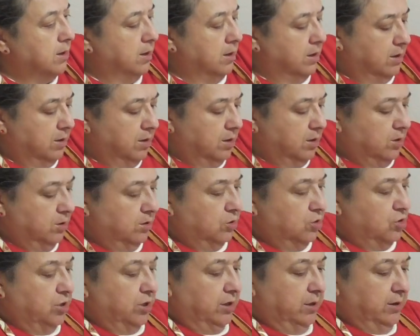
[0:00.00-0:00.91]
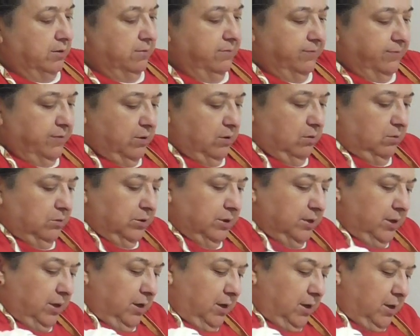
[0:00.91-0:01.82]
And then you gently fold
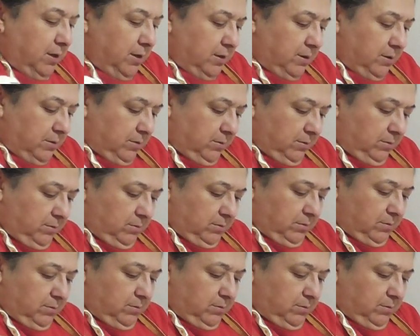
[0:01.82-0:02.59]
it in.